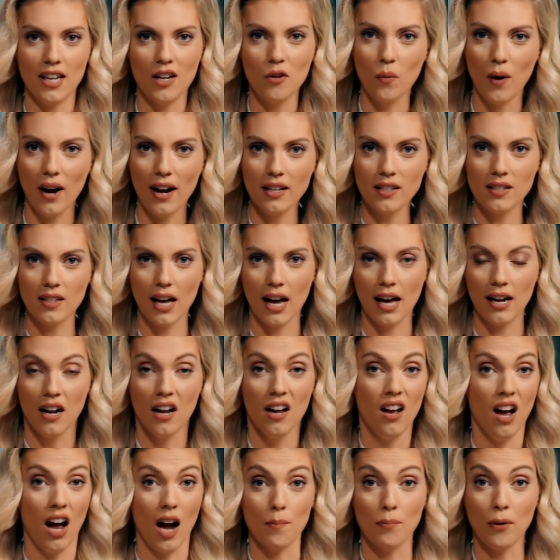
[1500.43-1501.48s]
in ways that
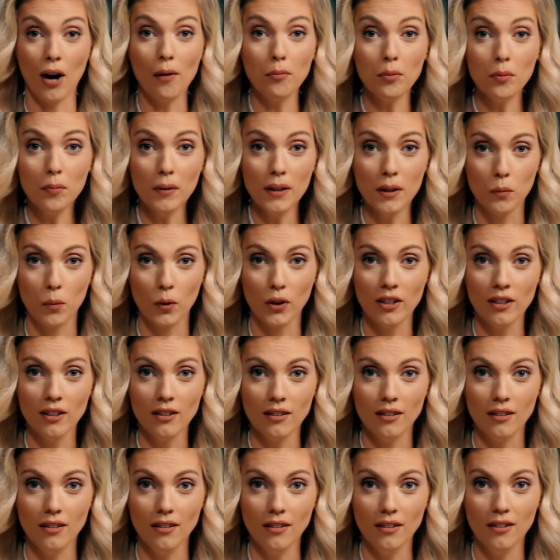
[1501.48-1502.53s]
I probably wouldn't